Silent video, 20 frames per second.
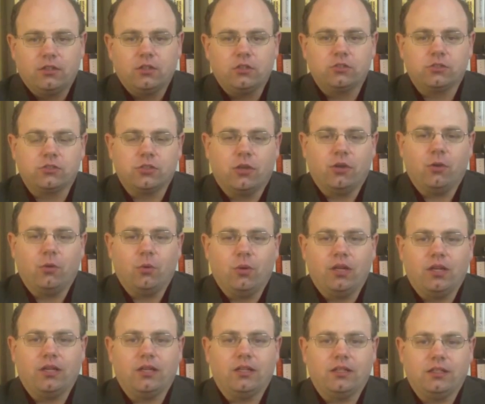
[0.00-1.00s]
So
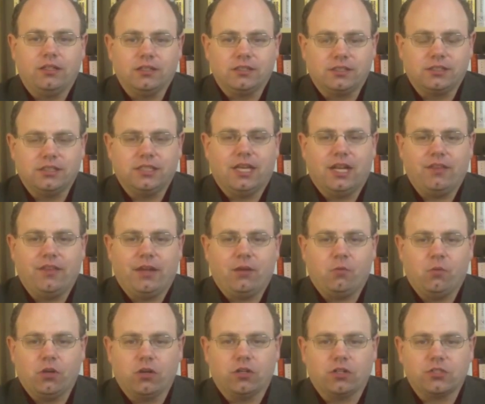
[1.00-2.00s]
you see how
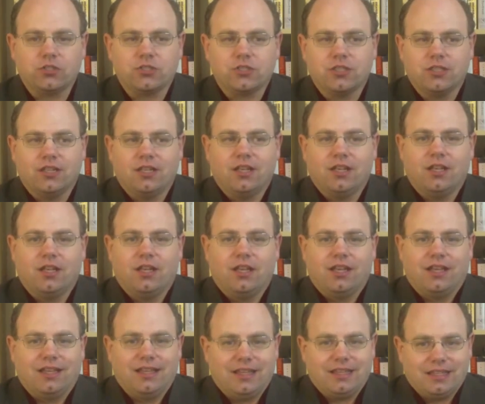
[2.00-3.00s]
that works.
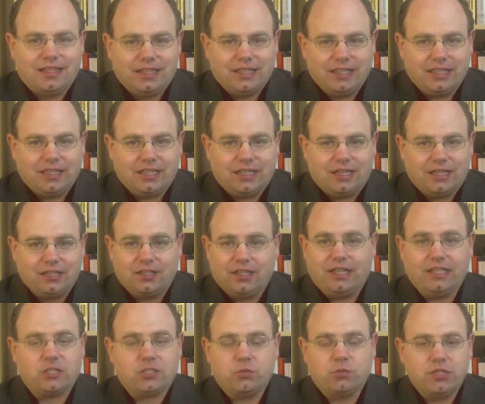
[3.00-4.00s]

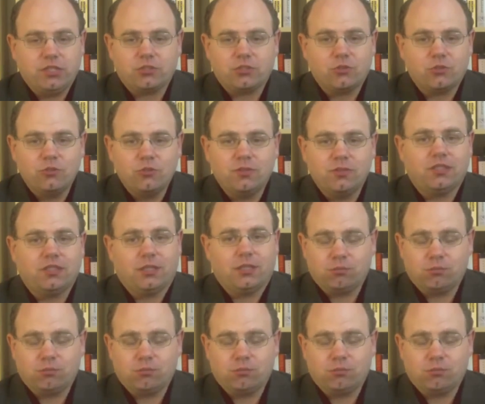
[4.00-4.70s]
Unless we assume that the